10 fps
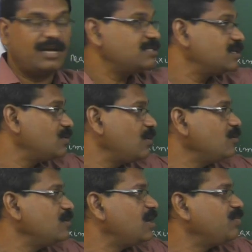I told
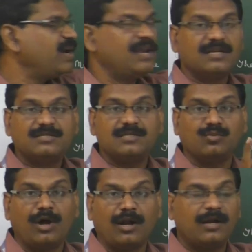you that my nx is
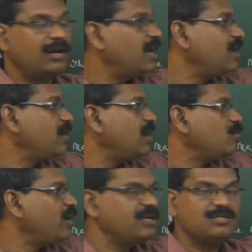1,
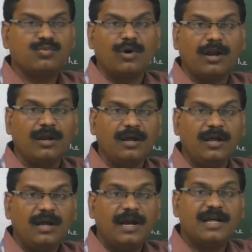ny is 1
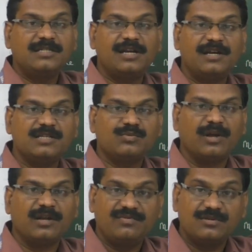and nz is
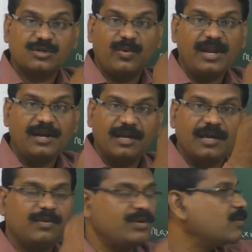1. If you square it
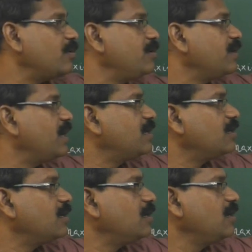again, we are going to get
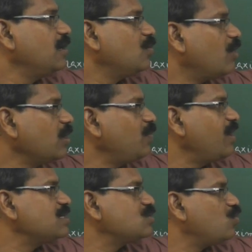1
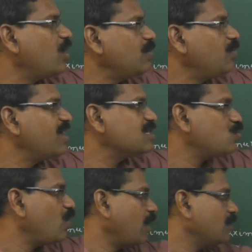plus 1 plus 1.